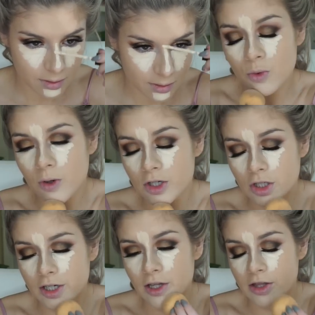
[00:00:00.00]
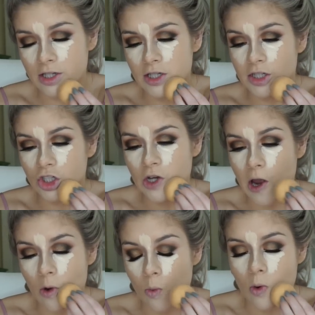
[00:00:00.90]
If you're wondering, this is a
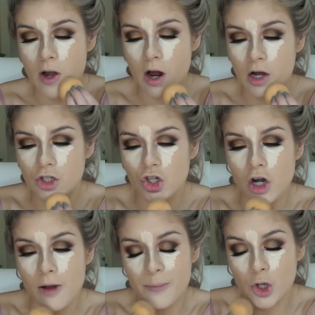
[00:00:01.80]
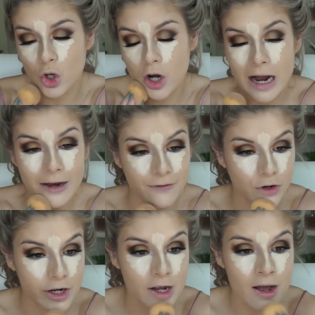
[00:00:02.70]
shade 100 Pure
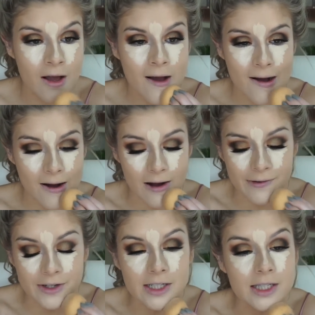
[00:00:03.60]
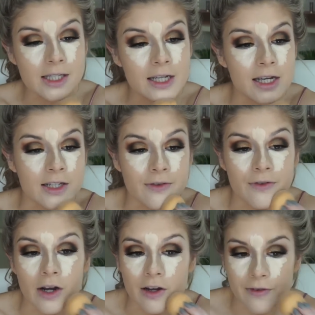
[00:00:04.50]
Ivory. Obviously, it's
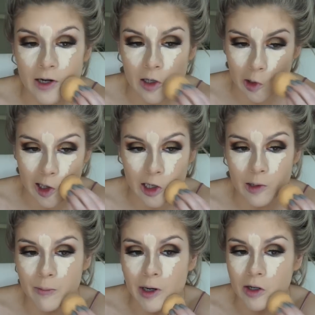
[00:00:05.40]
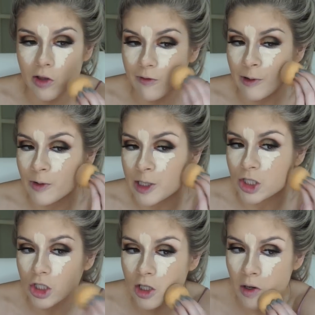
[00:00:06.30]
very, very light compared to the
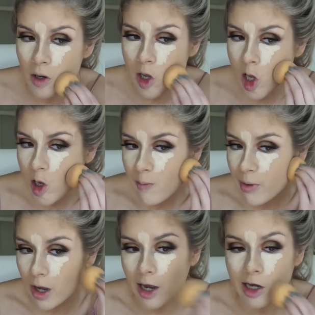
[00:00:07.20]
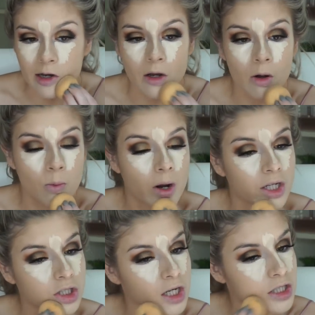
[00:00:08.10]
foundation, but I didn't know what
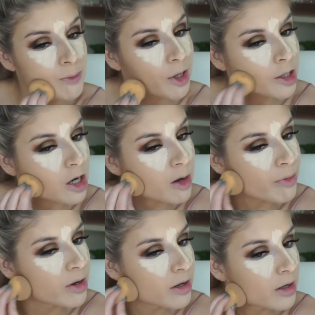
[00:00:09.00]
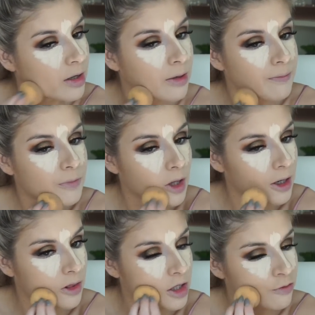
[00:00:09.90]
shade to pick up.
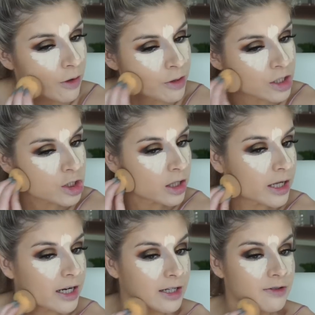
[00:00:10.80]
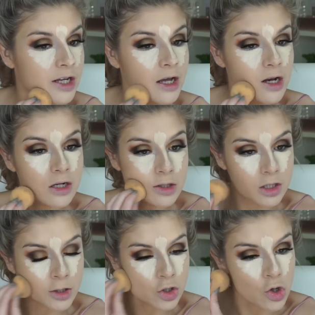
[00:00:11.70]
And this foundation, like I said,
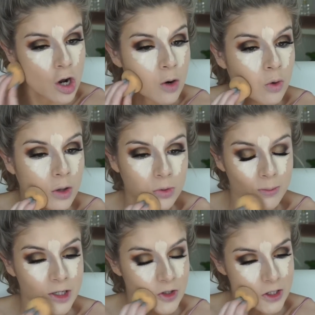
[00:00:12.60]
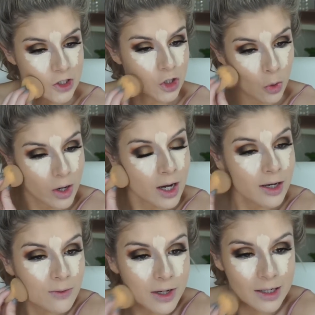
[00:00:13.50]
does not work with my skin tone
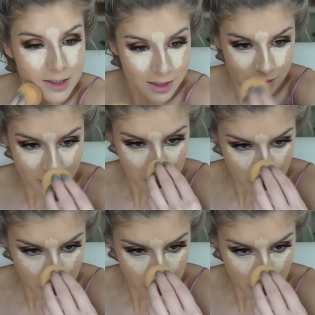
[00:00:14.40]
anyways.